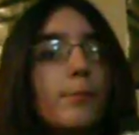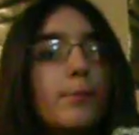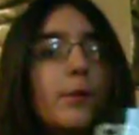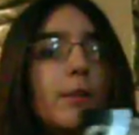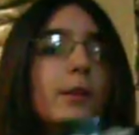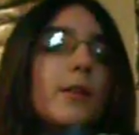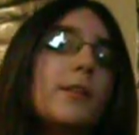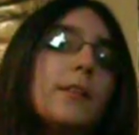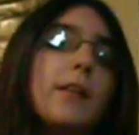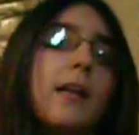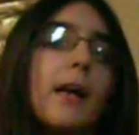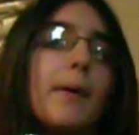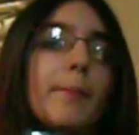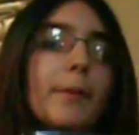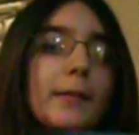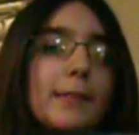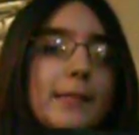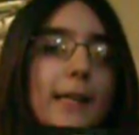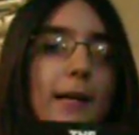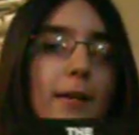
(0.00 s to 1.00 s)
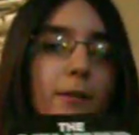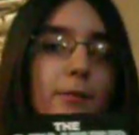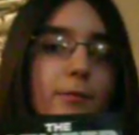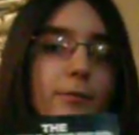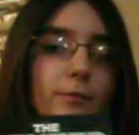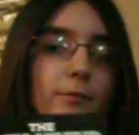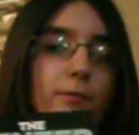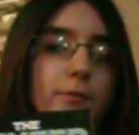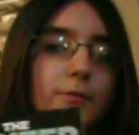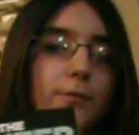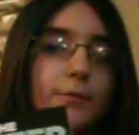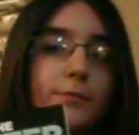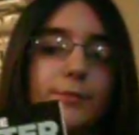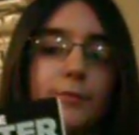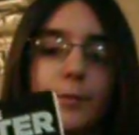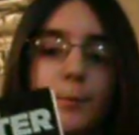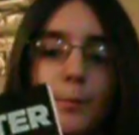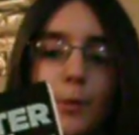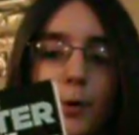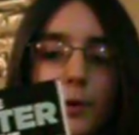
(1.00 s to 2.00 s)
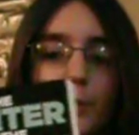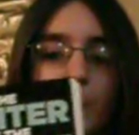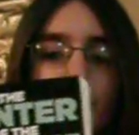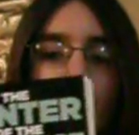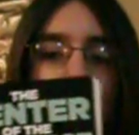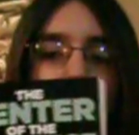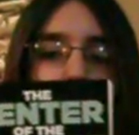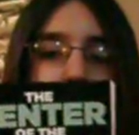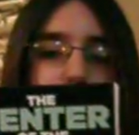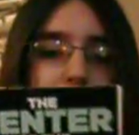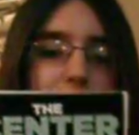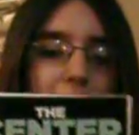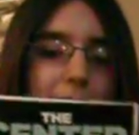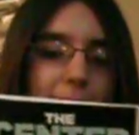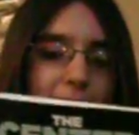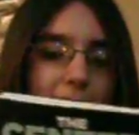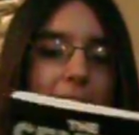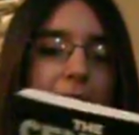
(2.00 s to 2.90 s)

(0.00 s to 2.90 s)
book that I picked out from Barnes & Noble. It's,